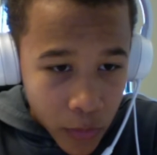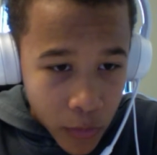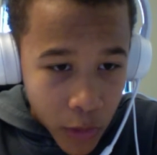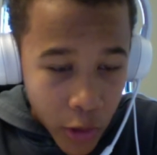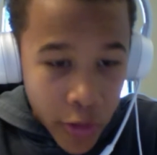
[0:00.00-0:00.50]

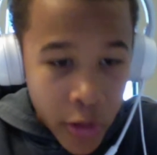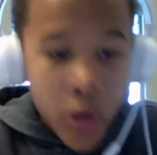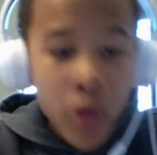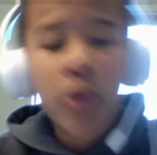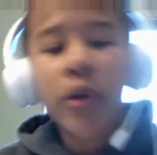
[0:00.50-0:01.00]

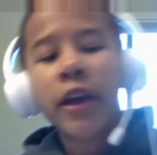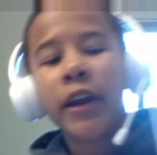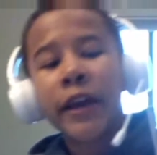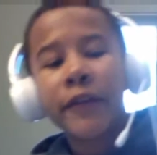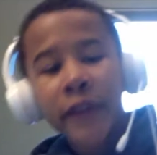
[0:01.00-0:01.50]
Although an
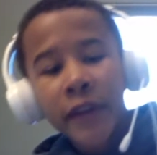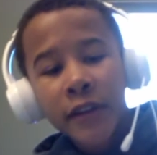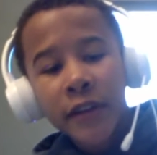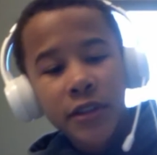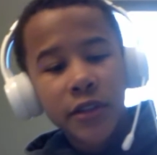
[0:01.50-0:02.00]

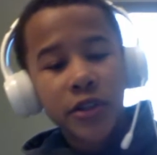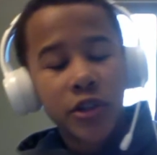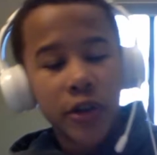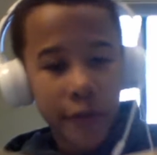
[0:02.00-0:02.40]
advantage of